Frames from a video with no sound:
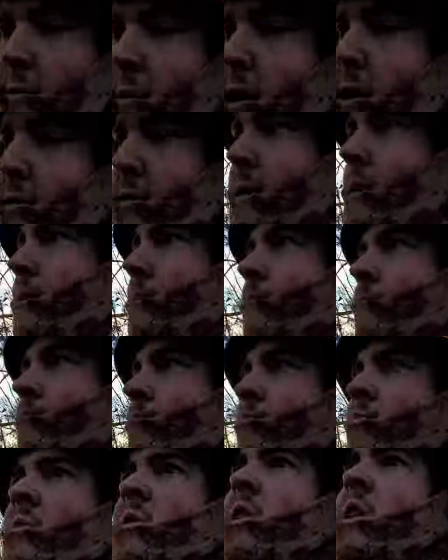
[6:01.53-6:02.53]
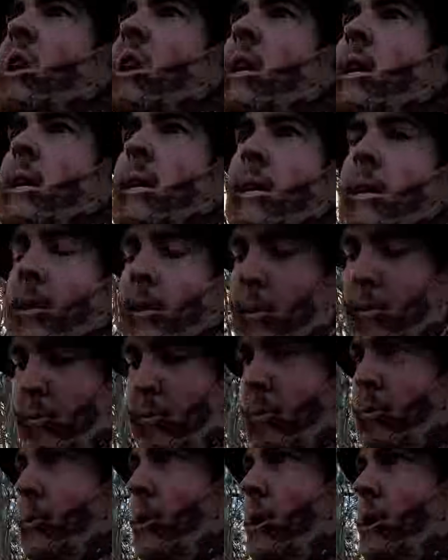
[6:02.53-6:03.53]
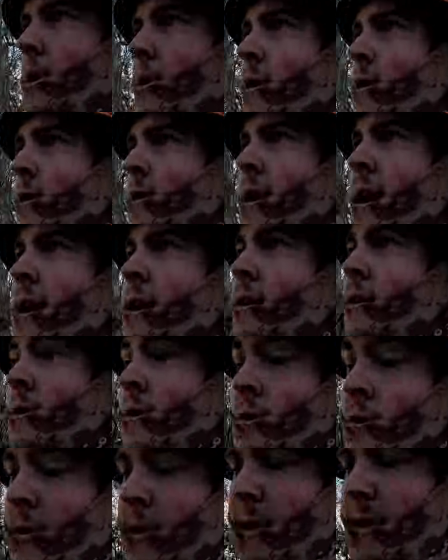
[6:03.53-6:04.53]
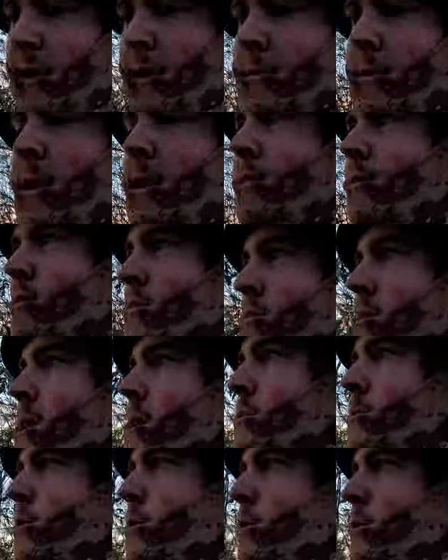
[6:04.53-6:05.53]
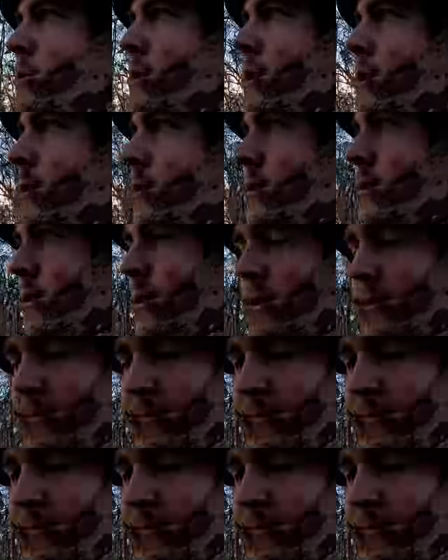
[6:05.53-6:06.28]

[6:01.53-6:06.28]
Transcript: the moment, and working on that and trying to get away from people as well. So